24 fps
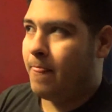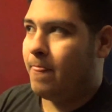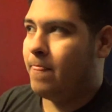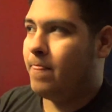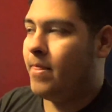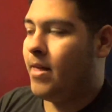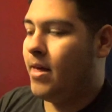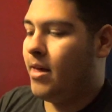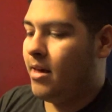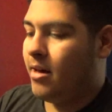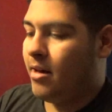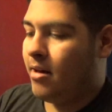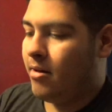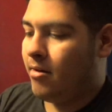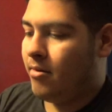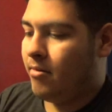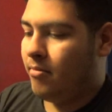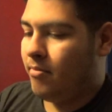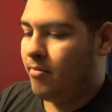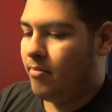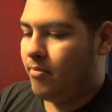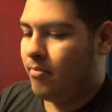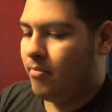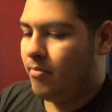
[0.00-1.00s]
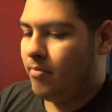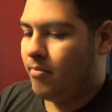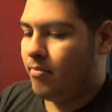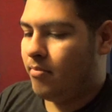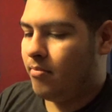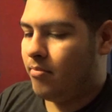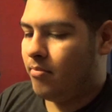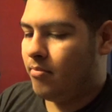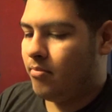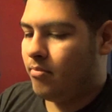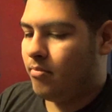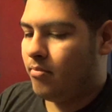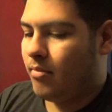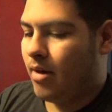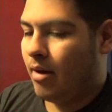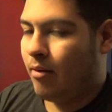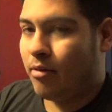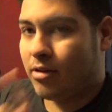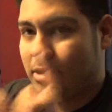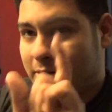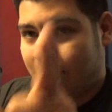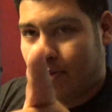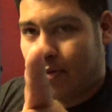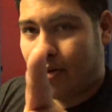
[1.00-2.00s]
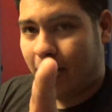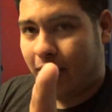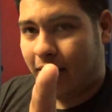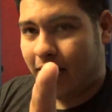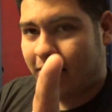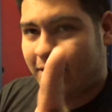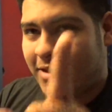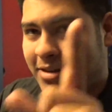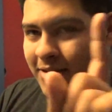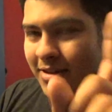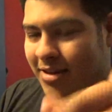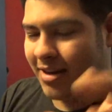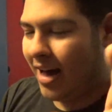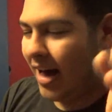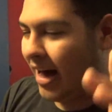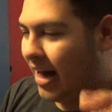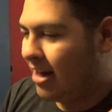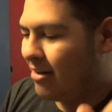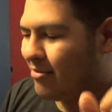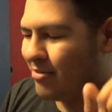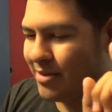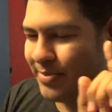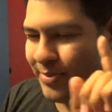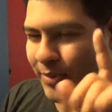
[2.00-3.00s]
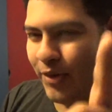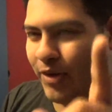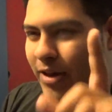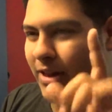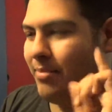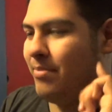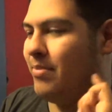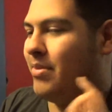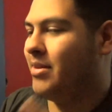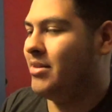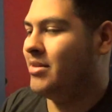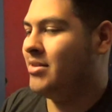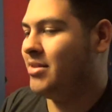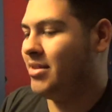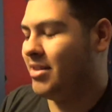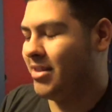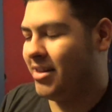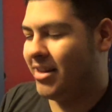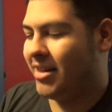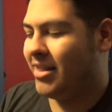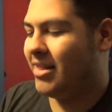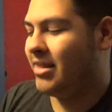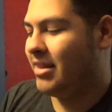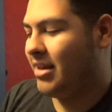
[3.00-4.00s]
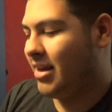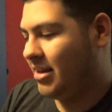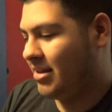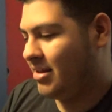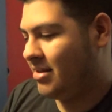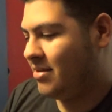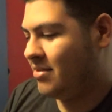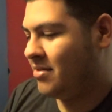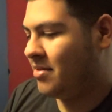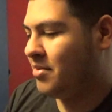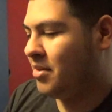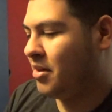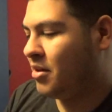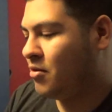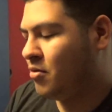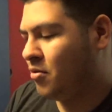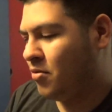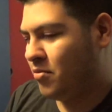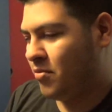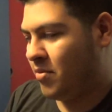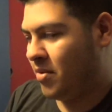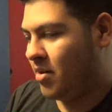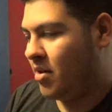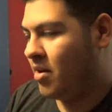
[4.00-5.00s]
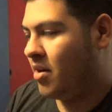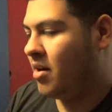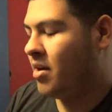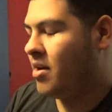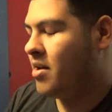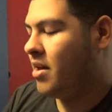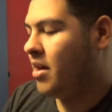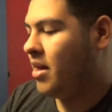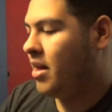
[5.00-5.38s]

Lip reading: They I won't spoil it because I won't spoil it, but they do something cool with her,